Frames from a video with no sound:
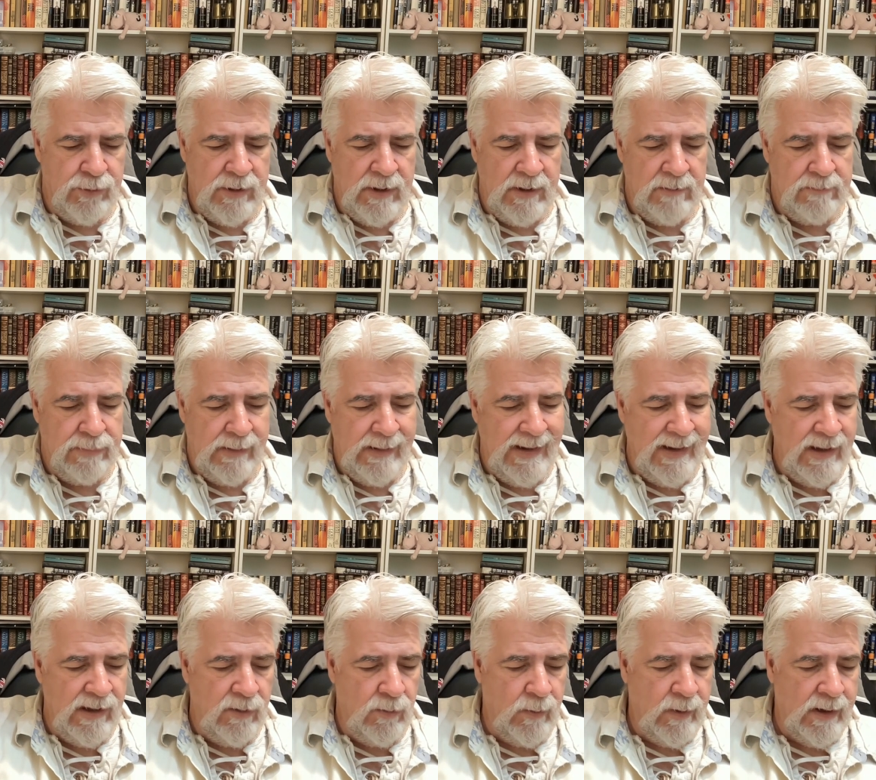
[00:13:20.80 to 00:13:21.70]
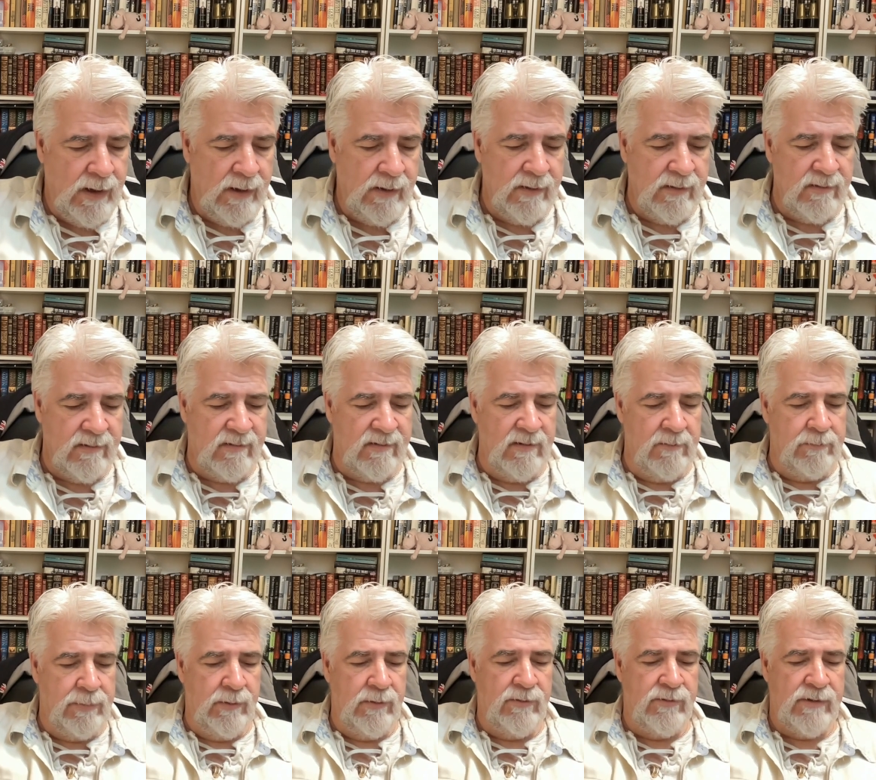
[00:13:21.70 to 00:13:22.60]
in play a while the
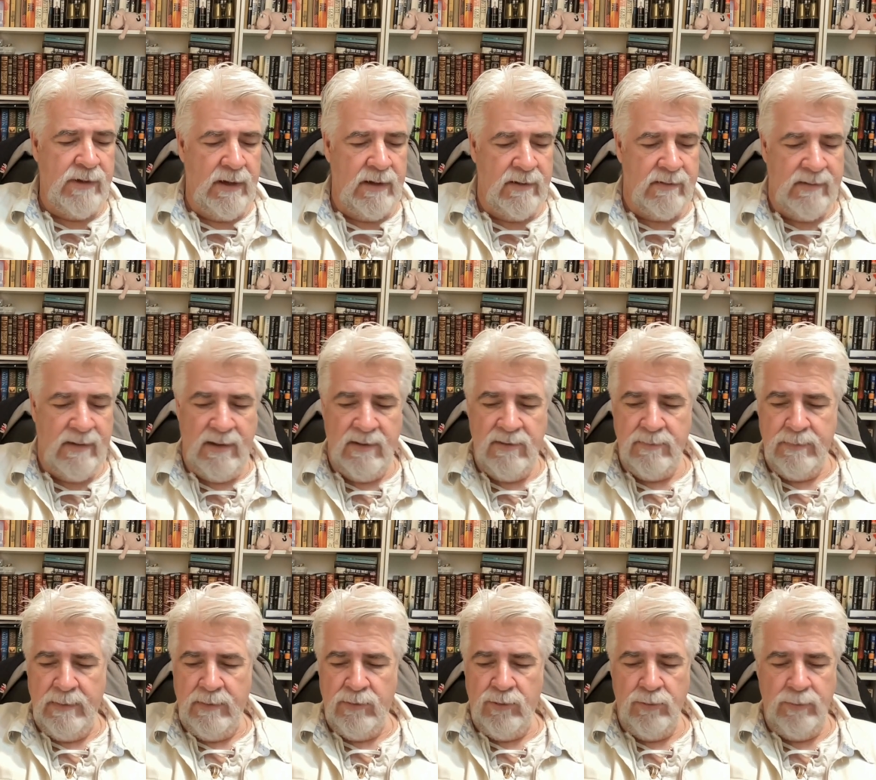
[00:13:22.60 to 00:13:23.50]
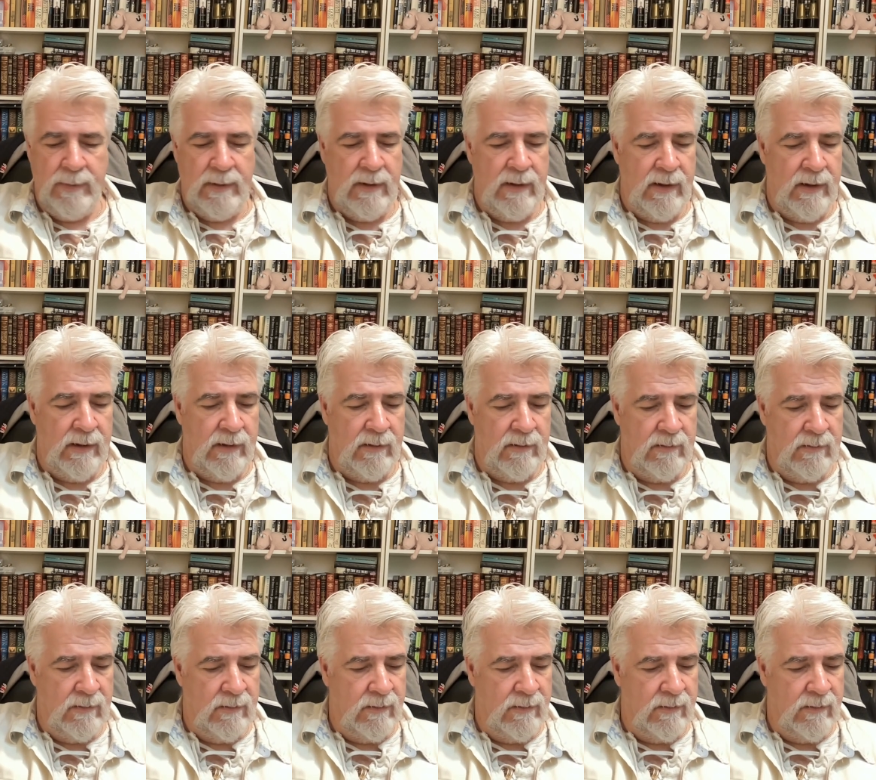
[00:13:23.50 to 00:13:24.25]
simple jealous husband to beguile.